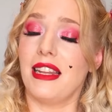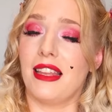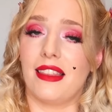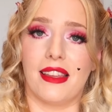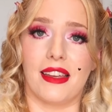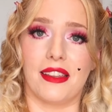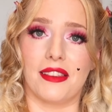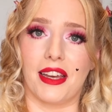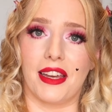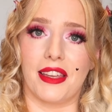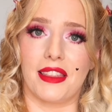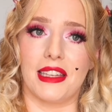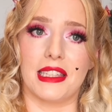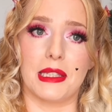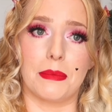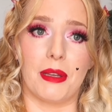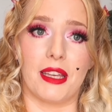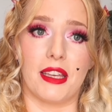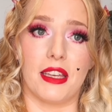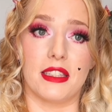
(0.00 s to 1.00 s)
anything like
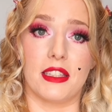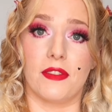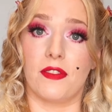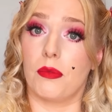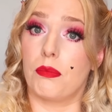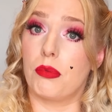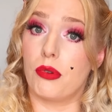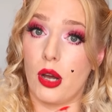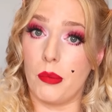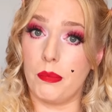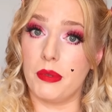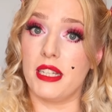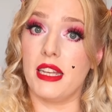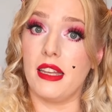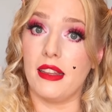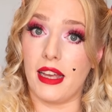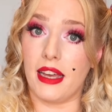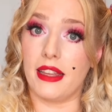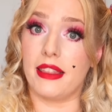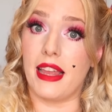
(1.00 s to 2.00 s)
this, because if a
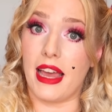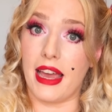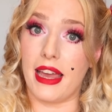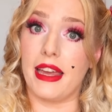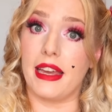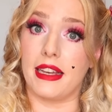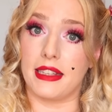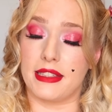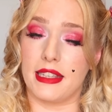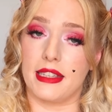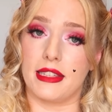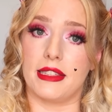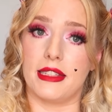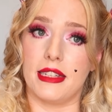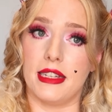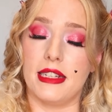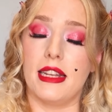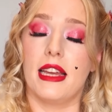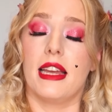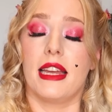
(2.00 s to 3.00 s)
property like that
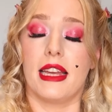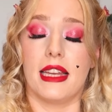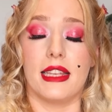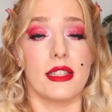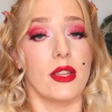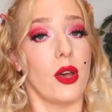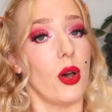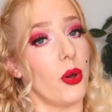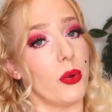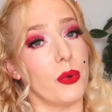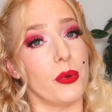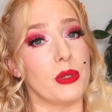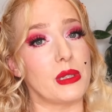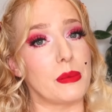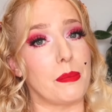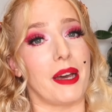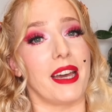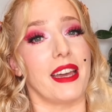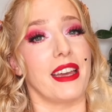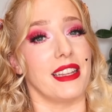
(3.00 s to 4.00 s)
existed, it's
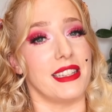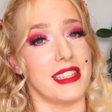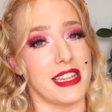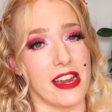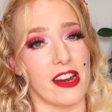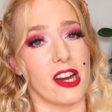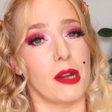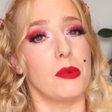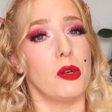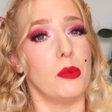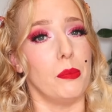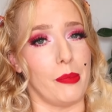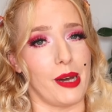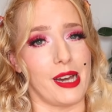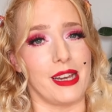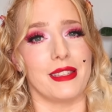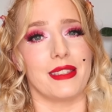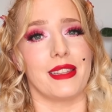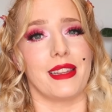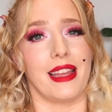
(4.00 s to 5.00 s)
owned by a terrible
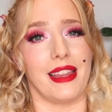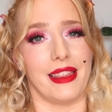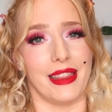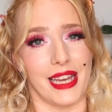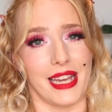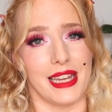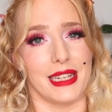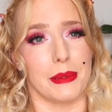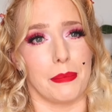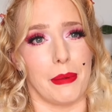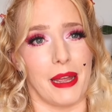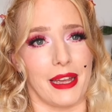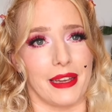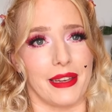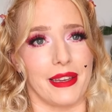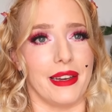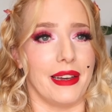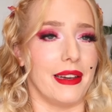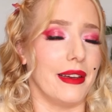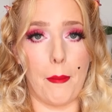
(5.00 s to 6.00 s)
miserly land
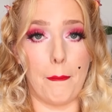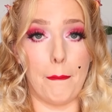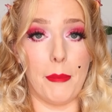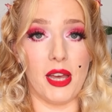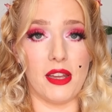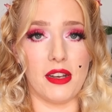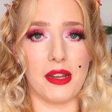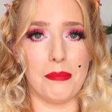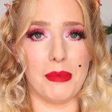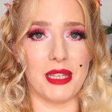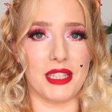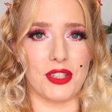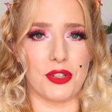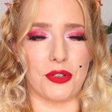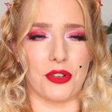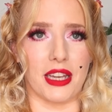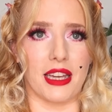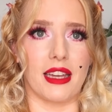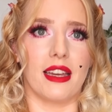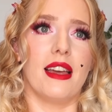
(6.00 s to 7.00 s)
banker. Murder
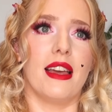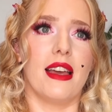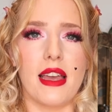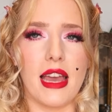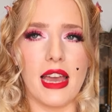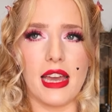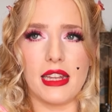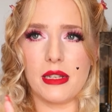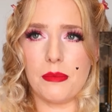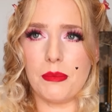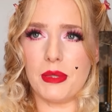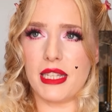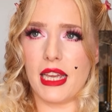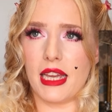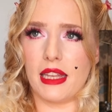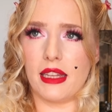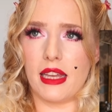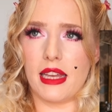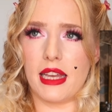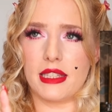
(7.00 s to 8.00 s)
Mystery. Adam
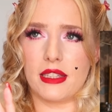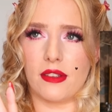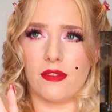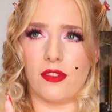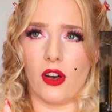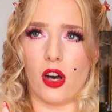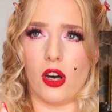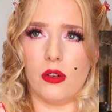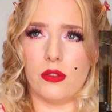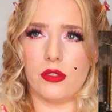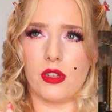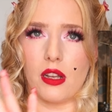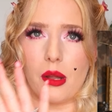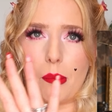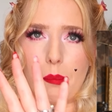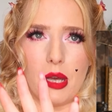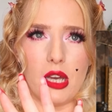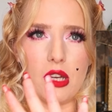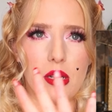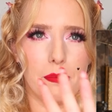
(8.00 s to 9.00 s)
Sandler is involved in
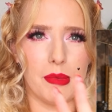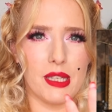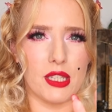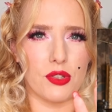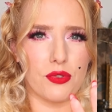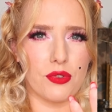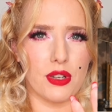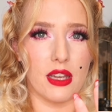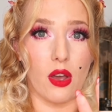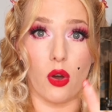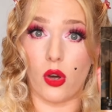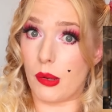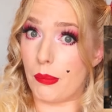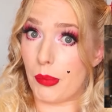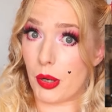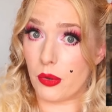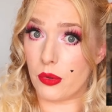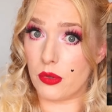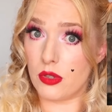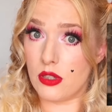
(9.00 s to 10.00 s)
a murder mystery on a
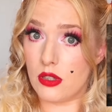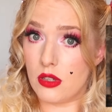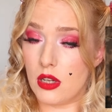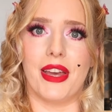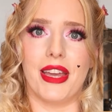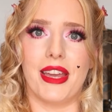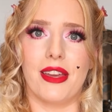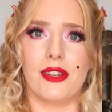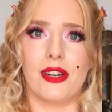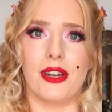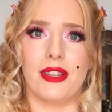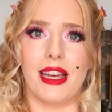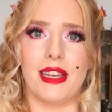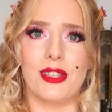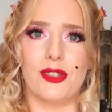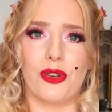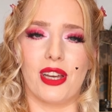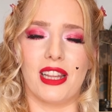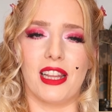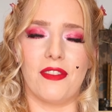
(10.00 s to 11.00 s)
boat. There you go,
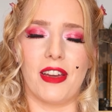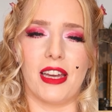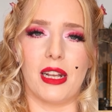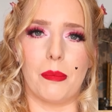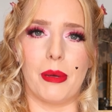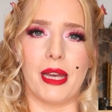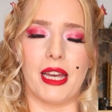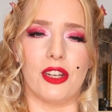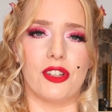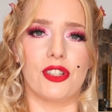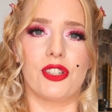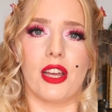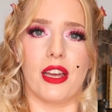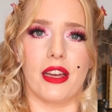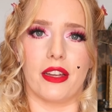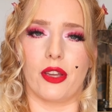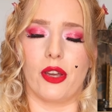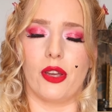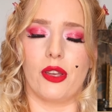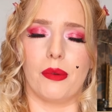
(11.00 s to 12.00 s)
that's your elevator pitch.
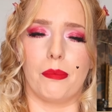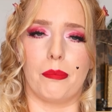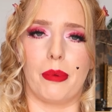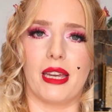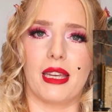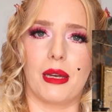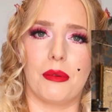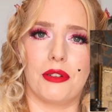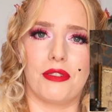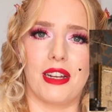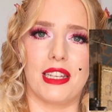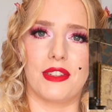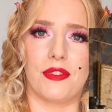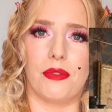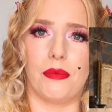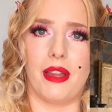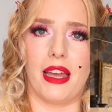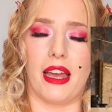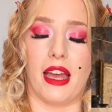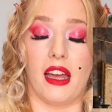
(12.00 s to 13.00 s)
You can pick up the rest
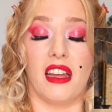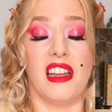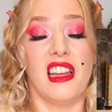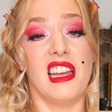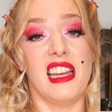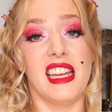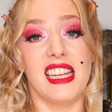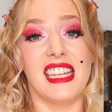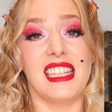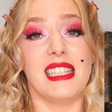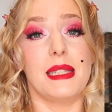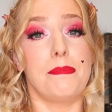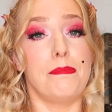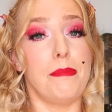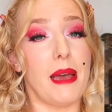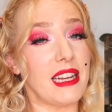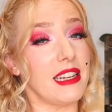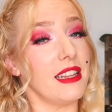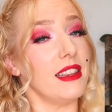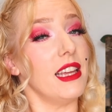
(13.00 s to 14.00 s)
from there. It's
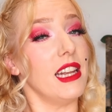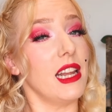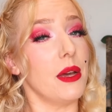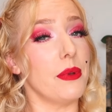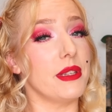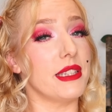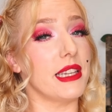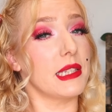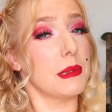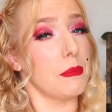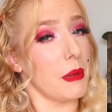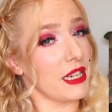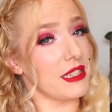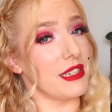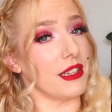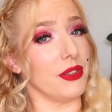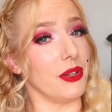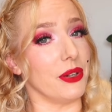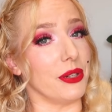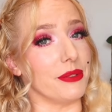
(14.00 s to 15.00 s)
better than I was
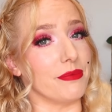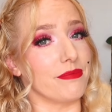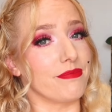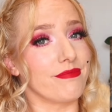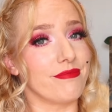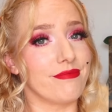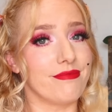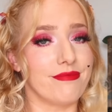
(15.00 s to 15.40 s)
expecting though.